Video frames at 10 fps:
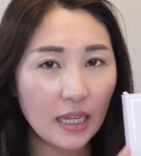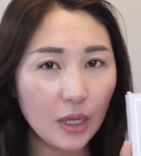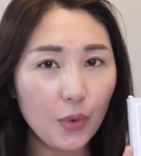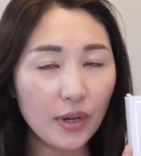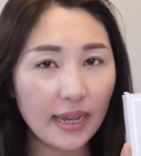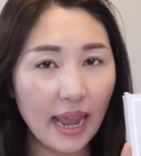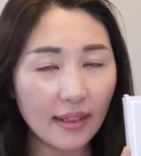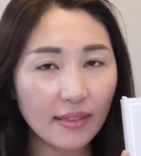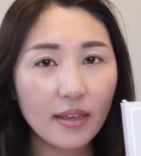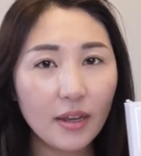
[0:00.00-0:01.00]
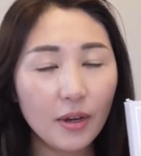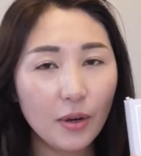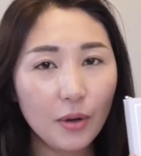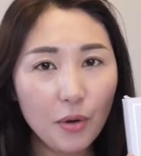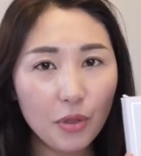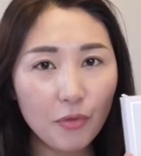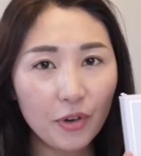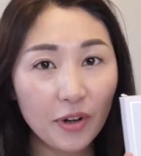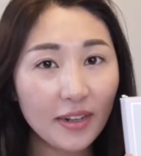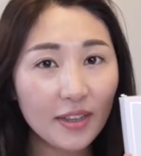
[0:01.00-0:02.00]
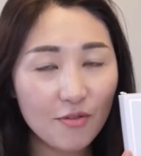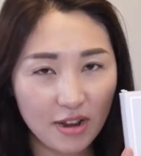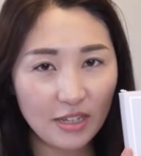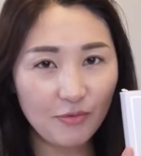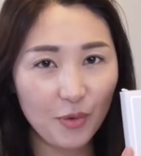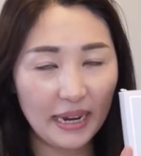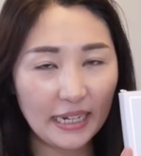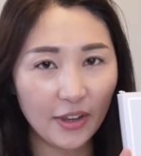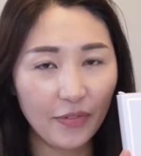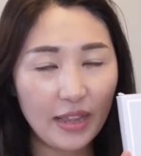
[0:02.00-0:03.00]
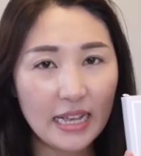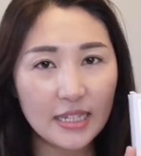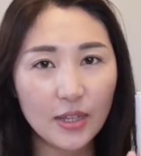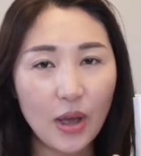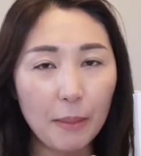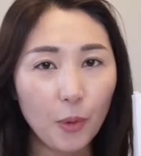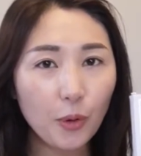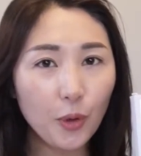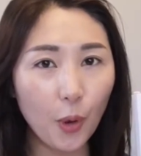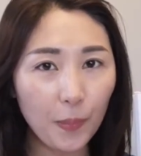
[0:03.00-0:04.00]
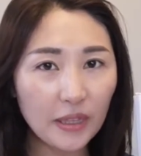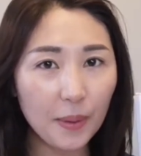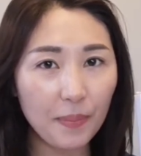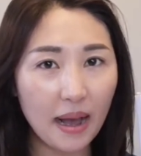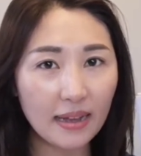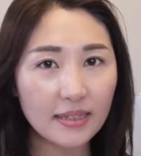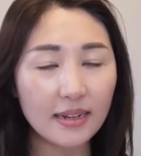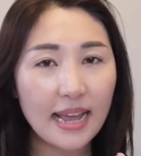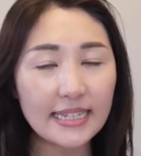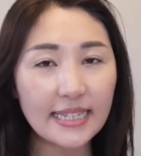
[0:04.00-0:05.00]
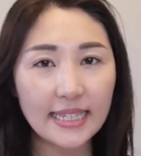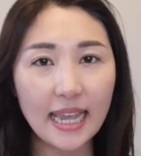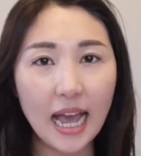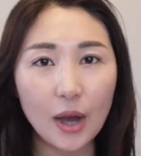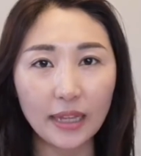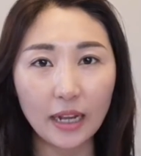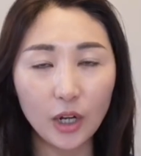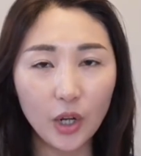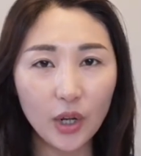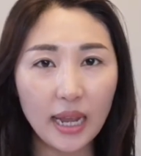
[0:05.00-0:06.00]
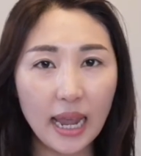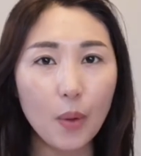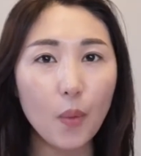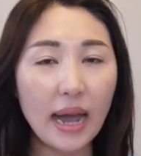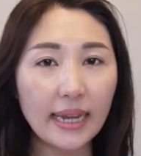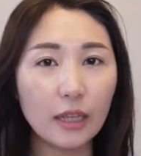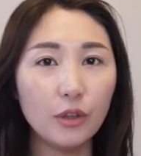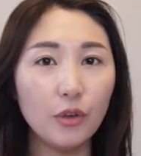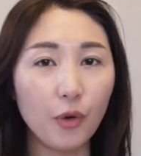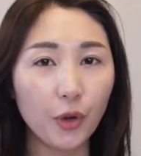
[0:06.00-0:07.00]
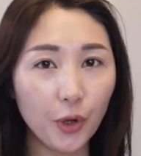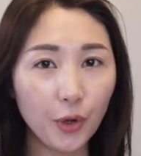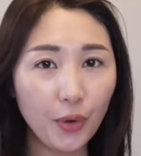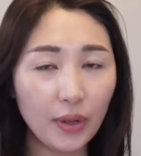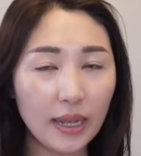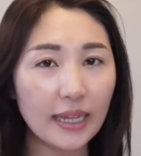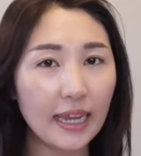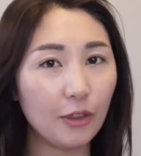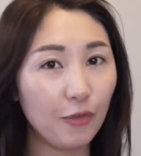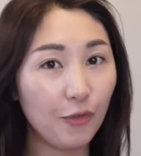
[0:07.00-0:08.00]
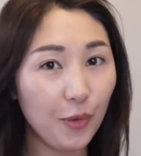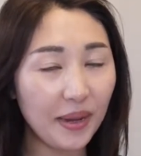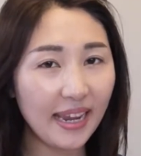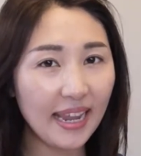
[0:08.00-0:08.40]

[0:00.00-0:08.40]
you will get youthful transformation. So I'm going to open the box and let's see how they look and what can do for you, it can do for me.